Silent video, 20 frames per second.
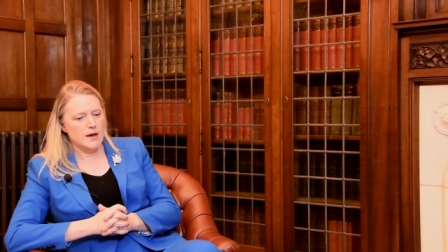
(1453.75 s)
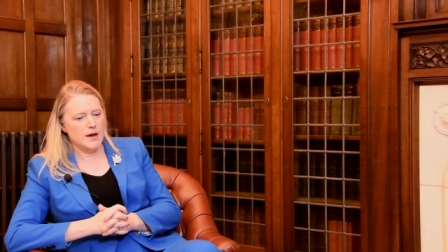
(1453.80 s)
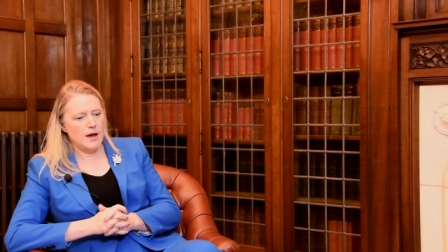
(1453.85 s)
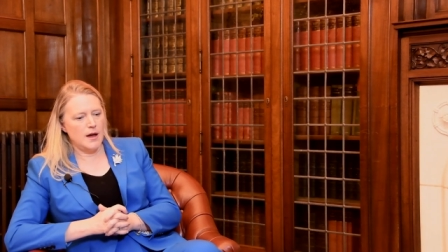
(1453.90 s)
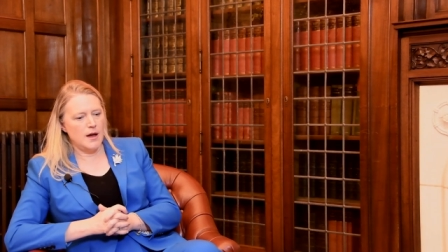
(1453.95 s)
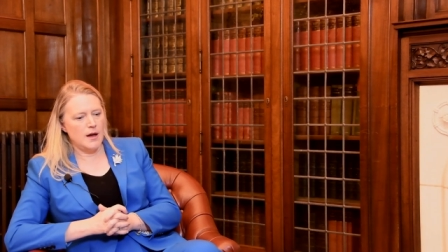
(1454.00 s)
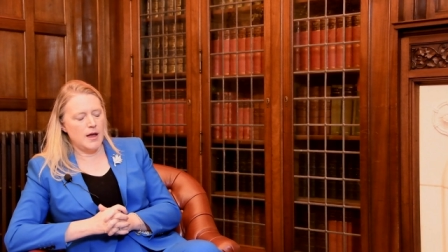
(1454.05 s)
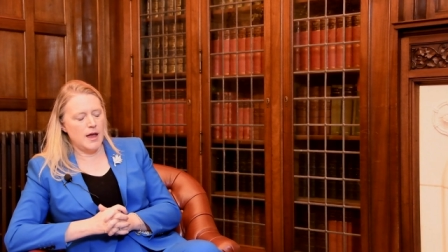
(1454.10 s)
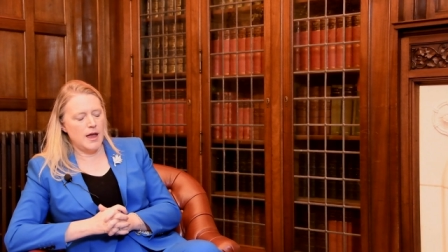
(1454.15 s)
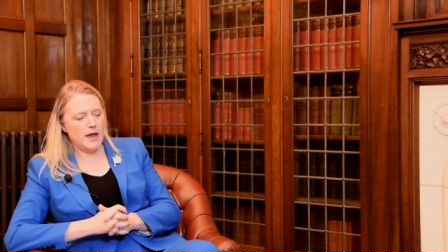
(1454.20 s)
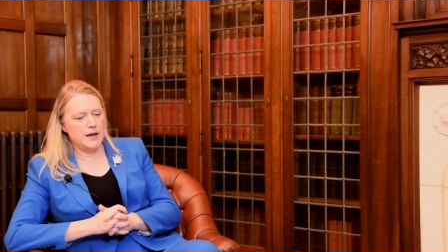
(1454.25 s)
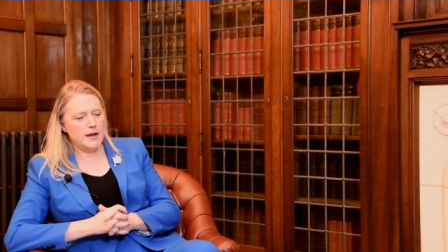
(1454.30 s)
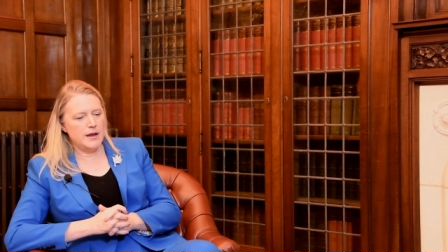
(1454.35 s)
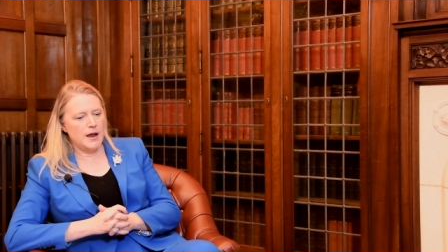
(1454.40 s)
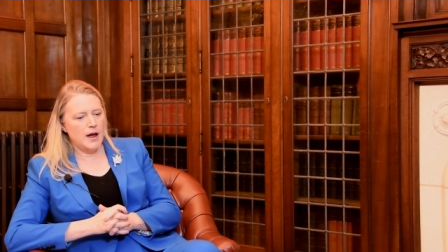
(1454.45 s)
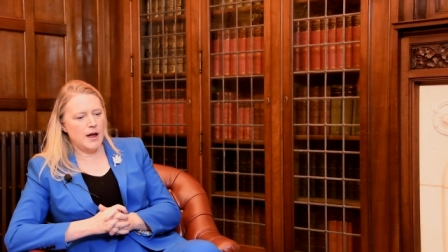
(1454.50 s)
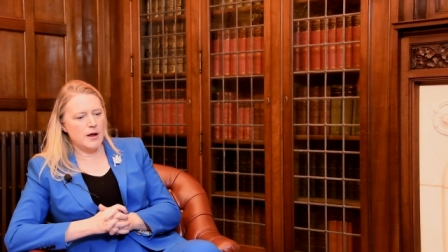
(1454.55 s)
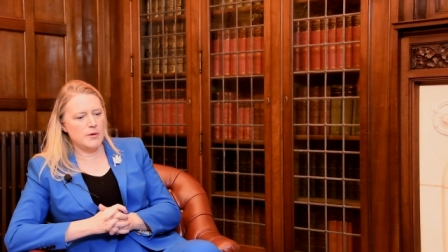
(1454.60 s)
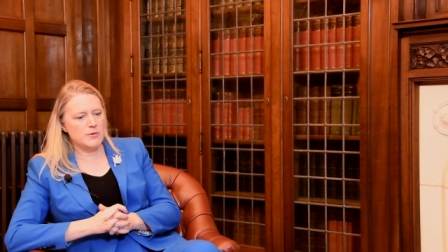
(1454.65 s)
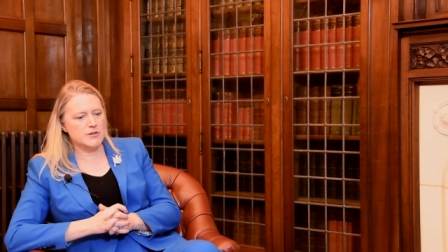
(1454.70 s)
Uh, and
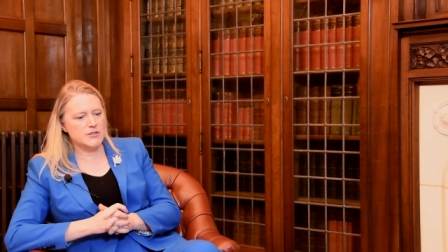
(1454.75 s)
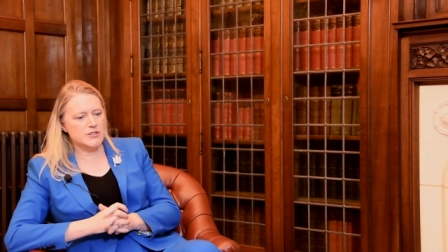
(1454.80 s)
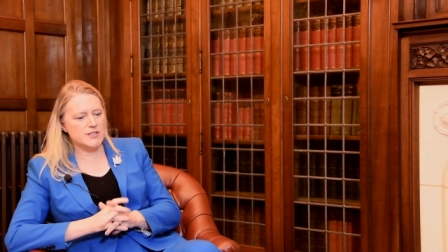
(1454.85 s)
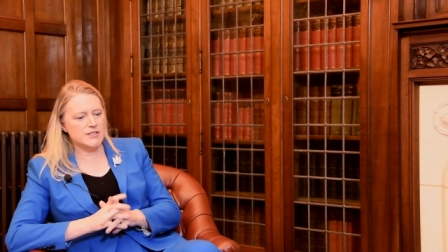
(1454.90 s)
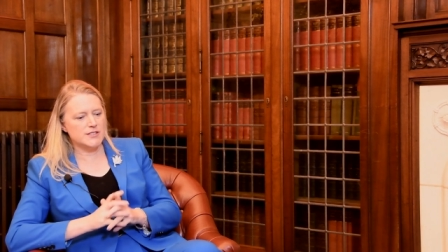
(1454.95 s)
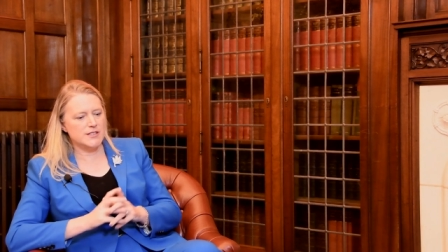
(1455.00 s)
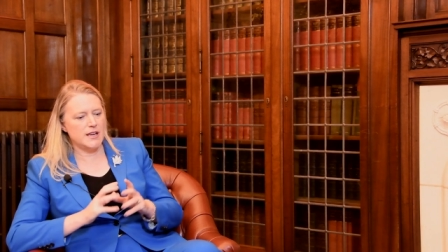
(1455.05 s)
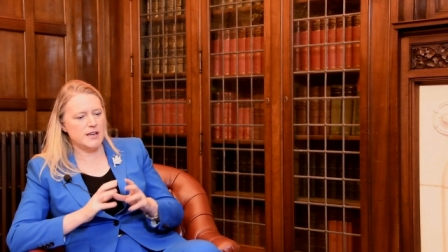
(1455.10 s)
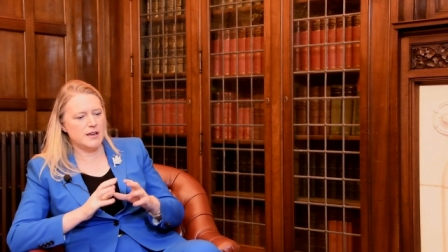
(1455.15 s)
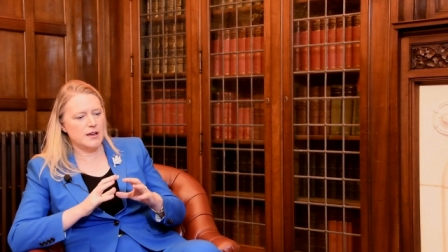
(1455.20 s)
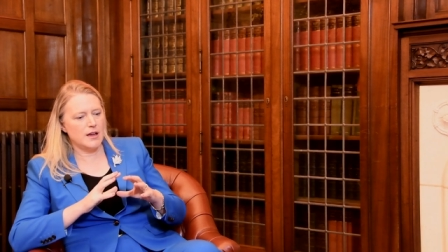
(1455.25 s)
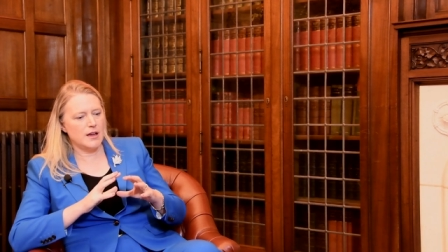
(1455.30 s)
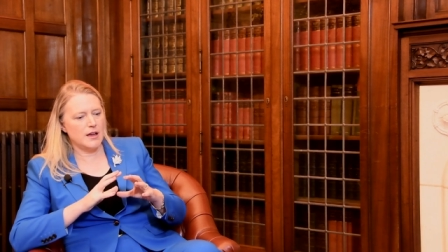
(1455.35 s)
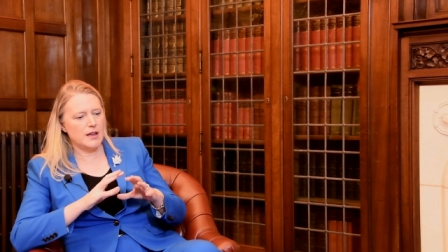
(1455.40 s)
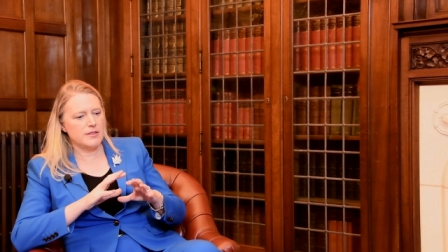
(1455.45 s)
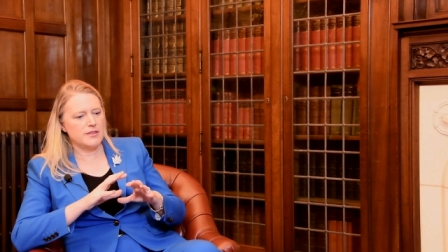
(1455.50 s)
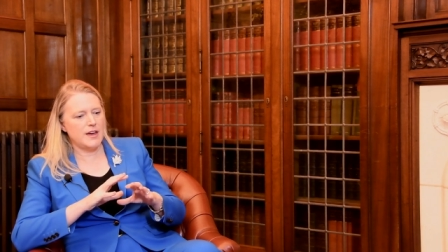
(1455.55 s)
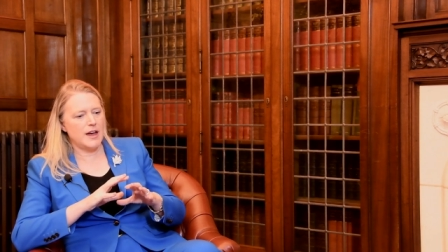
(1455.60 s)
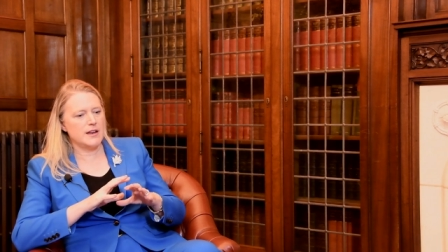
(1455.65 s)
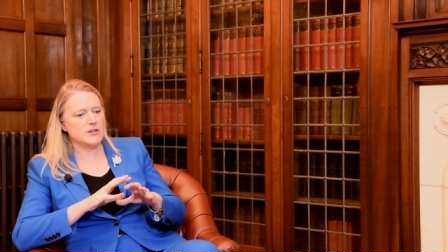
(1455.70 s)
I would just say
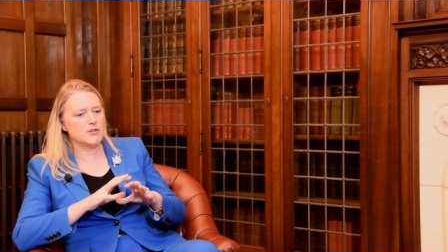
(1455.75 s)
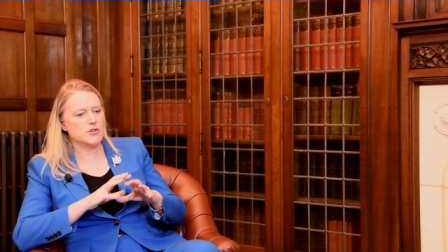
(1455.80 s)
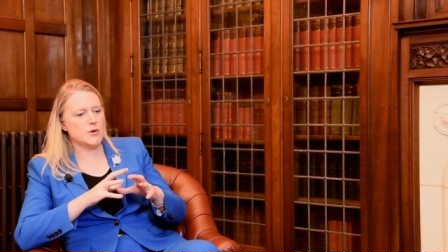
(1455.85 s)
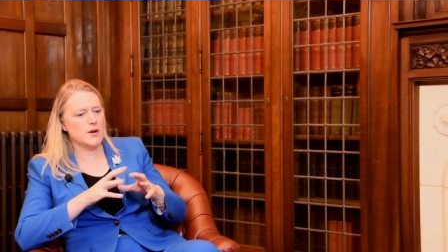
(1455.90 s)
that